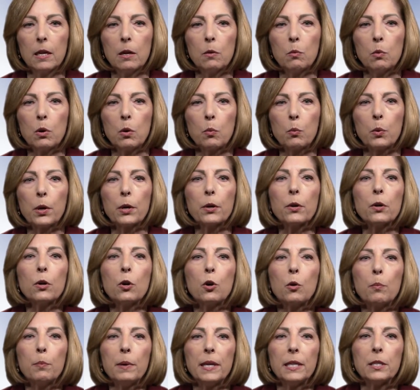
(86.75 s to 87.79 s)
What we're
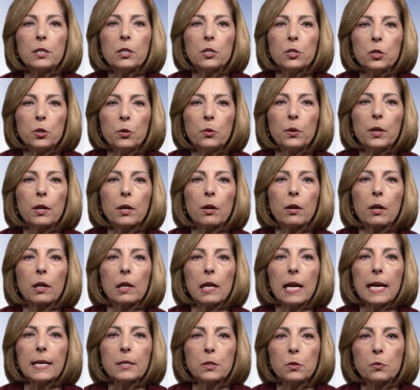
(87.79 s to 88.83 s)
hoping to do in our
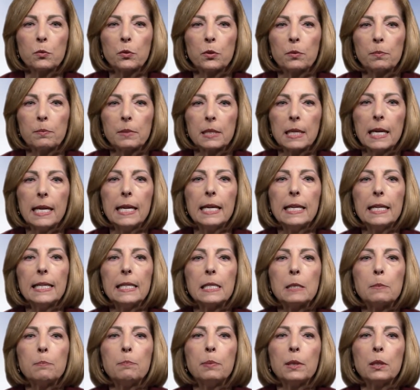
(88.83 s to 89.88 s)
classrooms
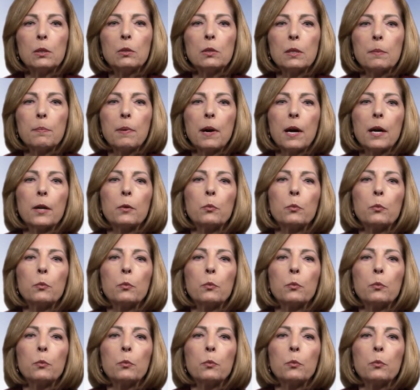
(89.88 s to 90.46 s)
is build upon